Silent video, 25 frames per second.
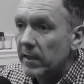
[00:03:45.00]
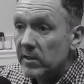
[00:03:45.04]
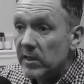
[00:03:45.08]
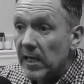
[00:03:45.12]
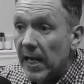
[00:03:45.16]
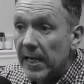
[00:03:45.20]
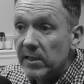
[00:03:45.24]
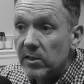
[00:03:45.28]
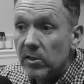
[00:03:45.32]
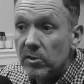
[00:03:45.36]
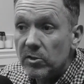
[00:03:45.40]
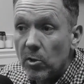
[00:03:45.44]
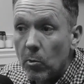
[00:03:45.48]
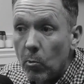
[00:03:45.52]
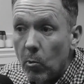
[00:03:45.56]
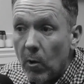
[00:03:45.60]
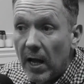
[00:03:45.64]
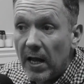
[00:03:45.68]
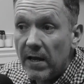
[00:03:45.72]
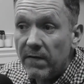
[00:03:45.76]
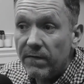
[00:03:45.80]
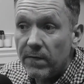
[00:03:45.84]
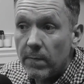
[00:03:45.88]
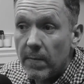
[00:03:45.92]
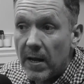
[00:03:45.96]
It takes us
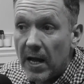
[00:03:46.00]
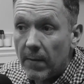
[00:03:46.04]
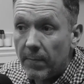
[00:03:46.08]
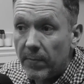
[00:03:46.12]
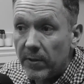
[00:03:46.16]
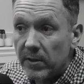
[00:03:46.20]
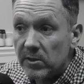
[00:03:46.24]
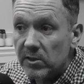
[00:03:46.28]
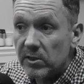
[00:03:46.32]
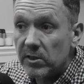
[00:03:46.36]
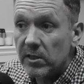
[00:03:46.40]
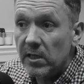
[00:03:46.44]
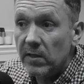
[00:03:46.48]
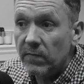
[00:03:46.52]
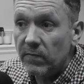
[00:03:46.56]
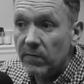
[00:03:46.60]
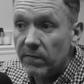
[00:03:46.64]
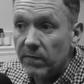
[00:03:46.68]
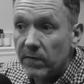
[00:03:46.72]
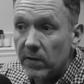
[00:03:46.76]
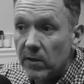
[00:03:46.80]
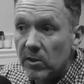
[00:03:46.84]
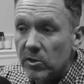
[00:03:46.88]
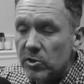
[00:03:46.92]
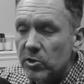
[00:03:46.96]
away from our perceived
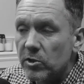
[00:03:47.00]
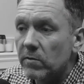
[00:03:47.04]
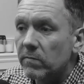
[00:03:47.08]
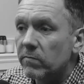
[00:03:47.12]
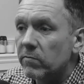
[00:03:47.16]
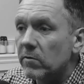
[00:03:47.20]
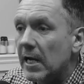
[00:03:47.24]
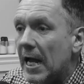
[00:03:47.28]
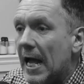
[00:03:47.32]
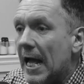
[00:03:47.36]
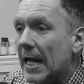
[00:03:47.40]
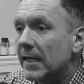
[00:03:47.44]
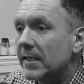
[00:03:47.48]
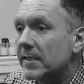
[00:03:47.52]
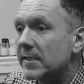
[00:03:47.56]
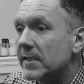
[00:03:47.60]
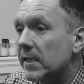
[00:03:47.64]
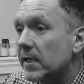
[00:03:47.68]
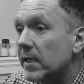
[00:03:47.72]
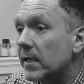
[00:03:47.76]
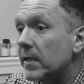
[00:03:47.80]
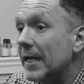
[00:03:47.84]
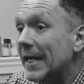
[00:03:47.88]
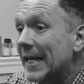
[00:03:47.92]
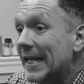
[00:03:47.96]
version of
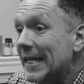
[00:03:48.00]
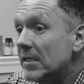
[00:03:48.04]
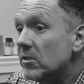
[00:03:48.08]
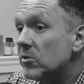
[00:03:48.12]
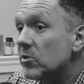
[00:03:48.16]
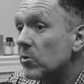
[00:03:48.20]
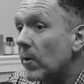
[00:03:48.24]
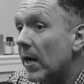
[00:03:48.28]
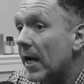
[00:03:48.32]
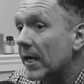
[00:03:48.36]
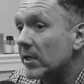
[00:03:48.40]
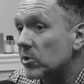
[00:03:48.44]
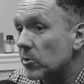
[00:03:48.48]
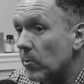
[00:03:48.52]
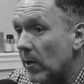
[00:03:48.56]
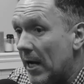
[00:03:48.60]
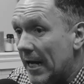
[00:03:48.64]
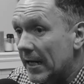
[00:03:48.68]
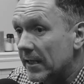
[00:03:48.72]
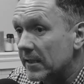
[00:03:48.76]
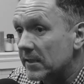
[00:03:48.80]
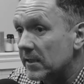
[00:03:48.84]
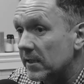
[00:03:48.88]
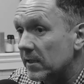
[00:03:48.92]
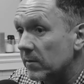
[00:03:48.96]
reality and into
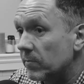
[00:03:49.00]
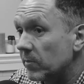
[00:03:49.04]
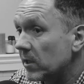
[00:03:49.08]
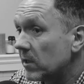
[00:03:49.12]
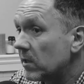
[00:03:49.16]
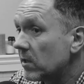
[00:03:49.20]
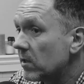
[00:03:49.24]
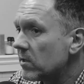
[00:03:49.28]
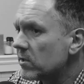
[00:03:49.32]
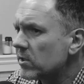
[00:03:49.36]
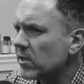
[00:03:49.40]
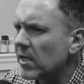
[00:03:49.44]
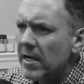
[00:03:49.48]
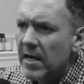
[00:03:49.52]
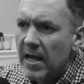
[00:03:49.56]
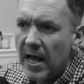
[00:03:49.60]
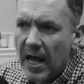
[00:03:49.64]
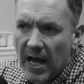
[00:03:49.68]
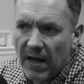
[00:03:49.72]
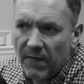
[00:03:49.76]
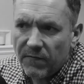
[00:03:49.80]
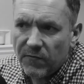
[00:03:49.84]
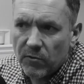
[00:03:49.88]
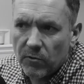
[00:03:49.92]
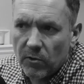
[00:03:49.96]
actuality because,
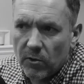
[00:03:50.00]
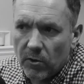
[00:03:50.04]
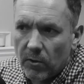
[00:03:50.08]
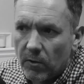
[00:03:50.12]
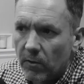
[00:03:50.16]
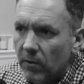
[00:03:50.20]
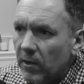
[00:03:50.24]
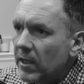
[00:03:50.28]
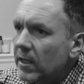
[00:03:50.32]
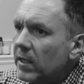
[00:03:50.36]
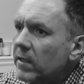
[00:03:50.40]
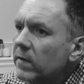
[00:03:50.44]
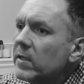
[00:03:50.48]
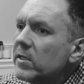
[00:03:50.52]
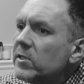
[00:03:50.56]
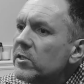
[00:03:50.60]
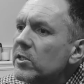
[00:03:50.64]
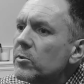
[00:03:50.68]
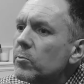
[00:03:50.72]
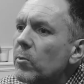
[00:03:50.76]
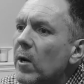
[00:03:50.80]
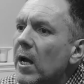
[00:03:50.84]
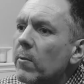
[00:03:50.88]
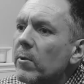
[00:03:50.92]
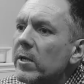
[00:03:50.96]
after all, this
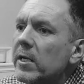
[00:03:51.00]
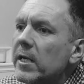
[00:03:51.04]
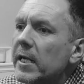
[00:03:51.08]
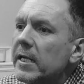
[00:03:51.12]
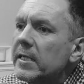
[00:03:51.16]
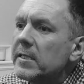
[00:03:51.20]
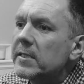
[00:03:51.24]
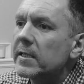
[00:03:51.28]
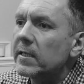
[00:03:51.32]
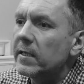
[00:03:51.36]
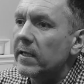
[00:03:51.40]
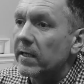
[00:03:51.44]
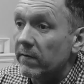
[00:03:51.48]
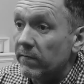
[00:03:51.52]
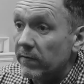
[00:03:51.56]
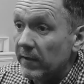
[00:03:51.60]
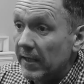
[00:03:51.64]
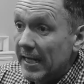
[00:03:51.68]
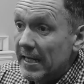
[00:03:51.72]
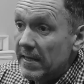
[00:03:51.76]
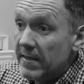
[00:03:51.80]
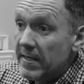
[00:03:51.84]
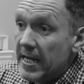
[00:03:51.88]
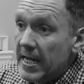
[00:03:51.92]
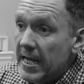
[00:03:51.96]
is where we need to live,
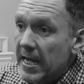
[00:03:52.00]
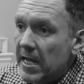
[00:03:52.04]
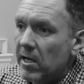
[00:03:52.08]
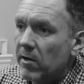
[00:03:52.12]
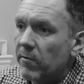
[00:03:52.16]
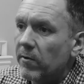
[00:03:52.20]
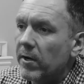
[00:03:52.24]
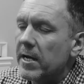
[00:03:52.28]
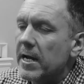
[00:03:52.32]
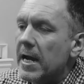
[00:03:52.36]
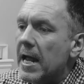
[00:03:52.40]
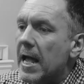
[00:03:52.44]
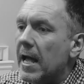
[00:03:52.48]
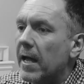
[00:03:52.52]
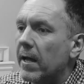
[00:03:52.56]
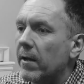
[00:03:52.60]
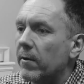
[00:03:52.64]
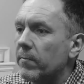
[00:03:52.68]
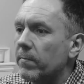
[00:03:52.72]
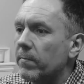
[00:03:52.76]
in the here and now.